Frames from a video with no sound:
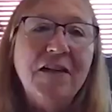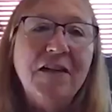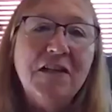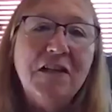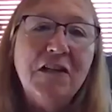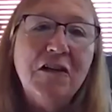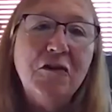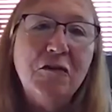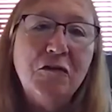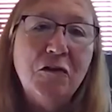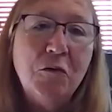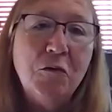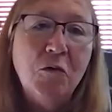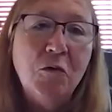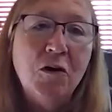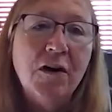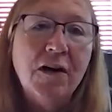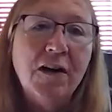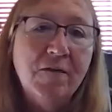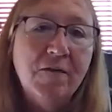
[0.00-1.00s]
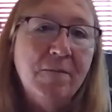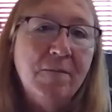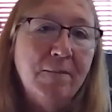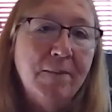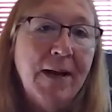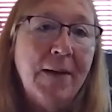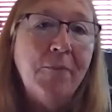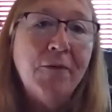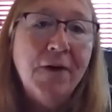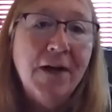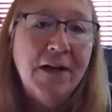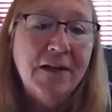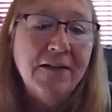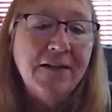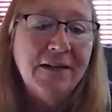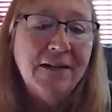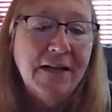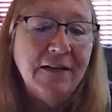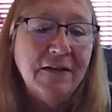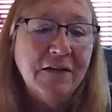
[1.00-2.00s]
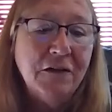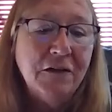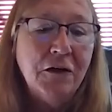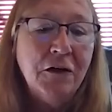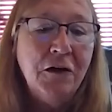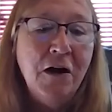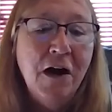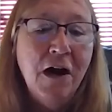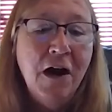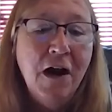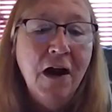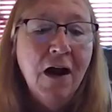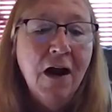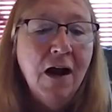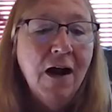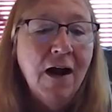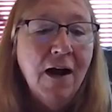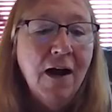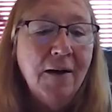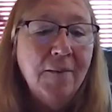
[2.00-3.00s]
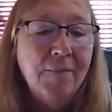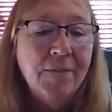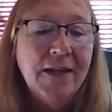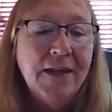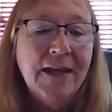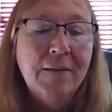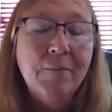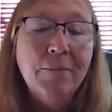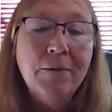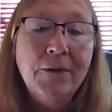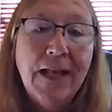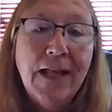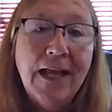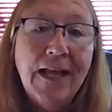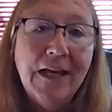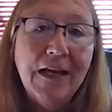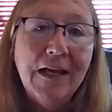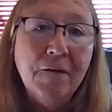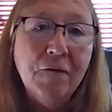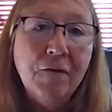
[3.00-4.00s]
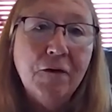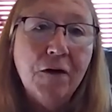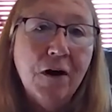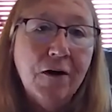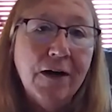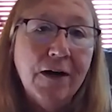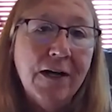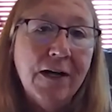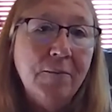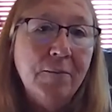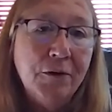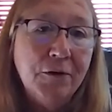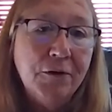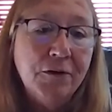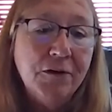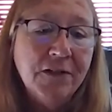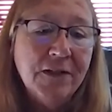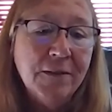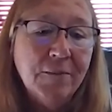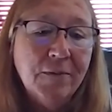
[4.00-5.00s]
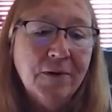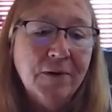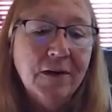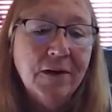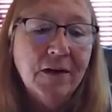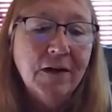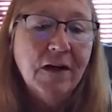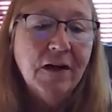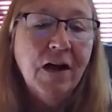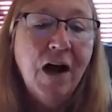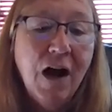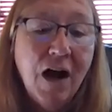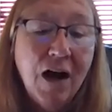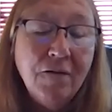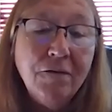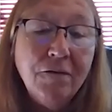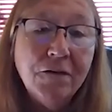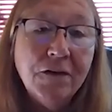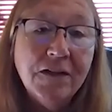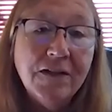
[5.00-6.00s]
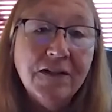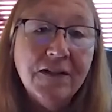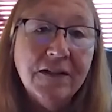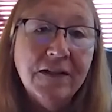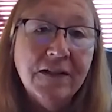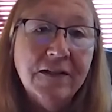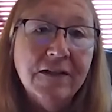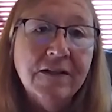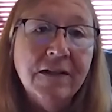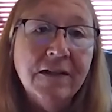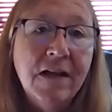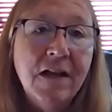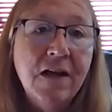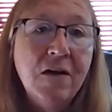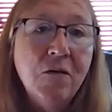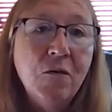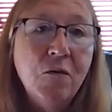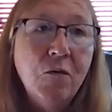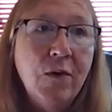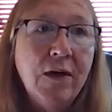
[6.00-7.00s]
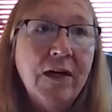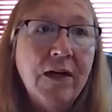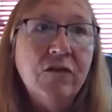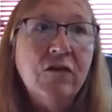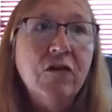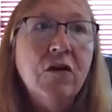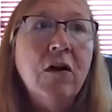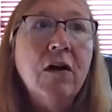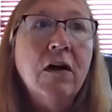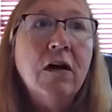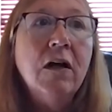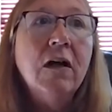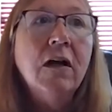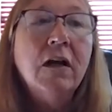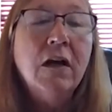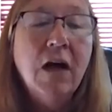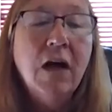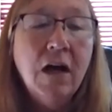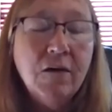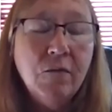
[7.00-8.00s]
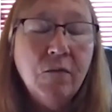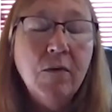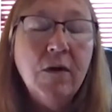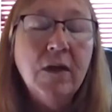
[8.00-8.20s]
continued the work of my predecessor in planning for our in-person conferences, which, God